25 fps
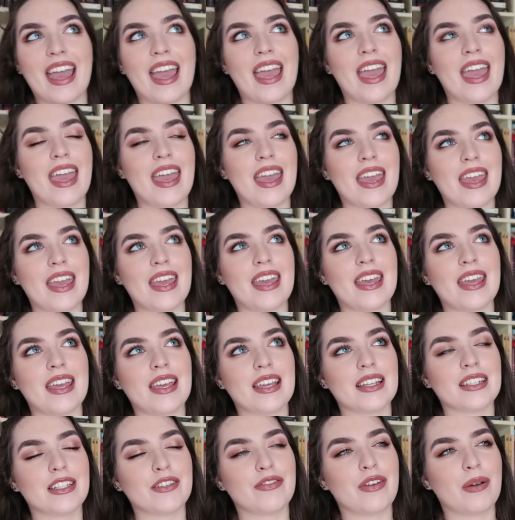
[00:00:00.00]

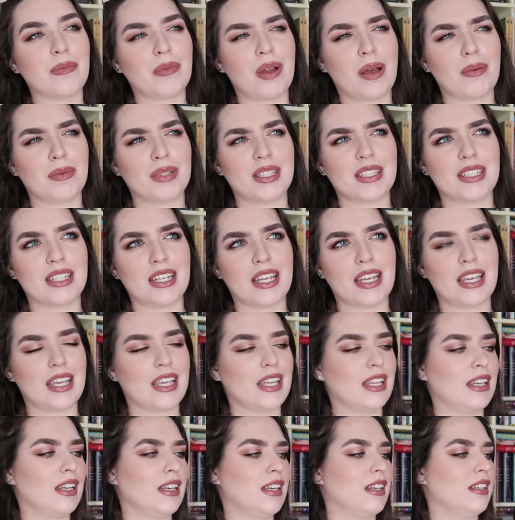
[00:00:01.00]
And if I'm not
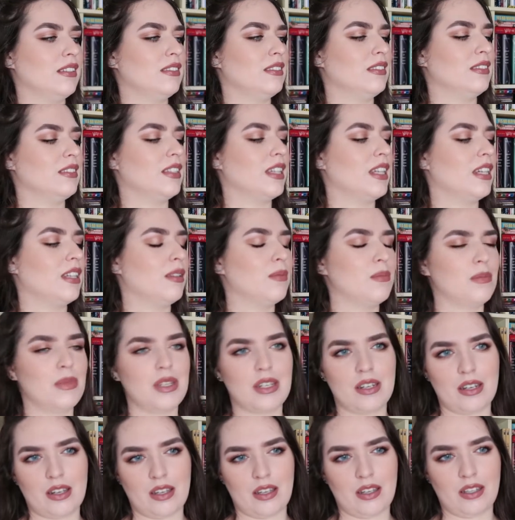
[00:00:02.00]
mistaken, Lady
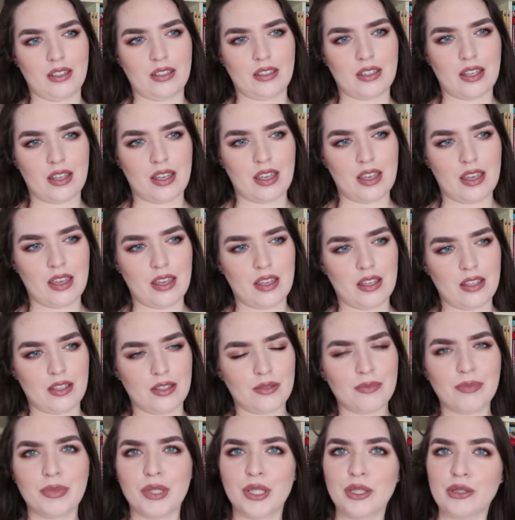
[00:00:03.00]
Midnight is
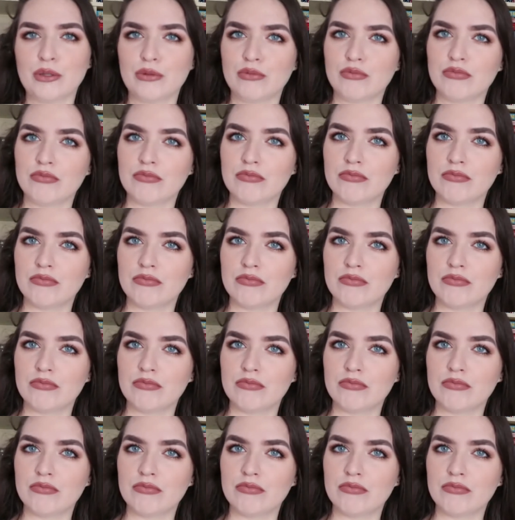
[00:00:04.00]
blue.